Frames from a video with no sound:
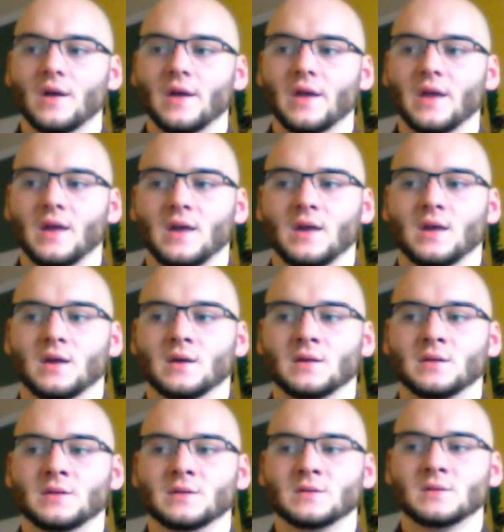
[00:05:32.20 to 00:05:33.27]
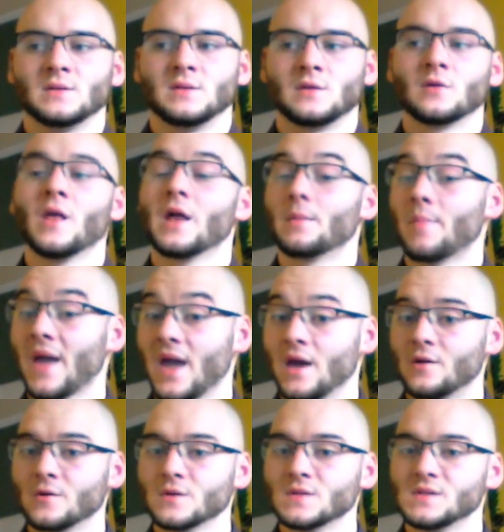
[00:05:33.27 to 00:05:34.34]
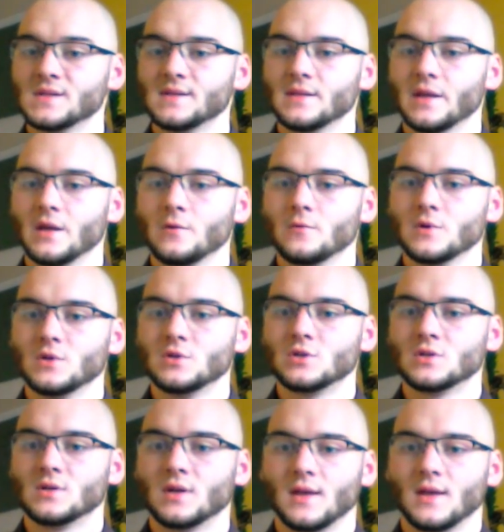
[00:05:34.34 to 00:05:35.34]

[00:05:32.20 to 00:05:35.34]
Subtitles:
and there are a lot of patterns in language,